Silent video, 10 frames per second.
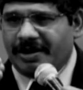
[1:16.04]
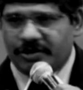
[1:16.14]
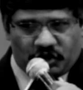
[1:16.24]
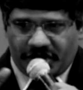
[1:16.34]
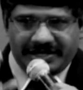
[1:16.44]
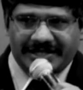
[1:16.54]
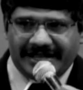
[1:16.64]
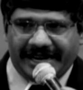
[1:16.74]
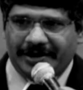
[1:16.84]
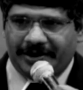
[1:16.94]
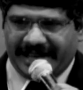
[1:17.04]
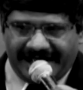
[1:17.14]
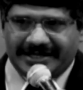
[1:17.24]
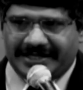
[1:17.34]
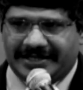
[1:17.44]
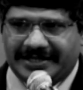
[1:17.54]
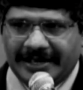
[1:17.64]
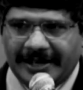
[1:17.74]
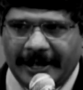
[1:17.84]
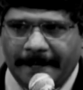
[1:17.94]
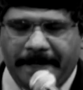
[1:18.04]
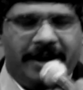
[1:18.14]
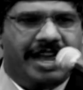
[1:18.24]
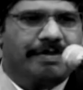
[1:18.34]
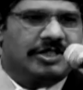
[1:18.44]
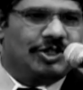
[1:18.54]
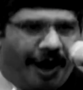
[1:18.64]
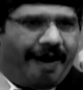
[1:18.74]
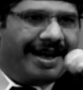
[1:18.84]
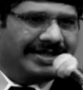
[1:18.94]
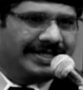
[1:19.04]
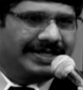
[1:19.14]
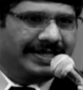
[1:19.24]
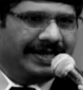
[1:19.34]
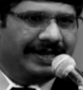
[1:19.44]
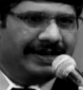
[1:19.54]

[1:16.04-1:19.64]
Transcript: know. Jesus, I know. Yes. The demons know us.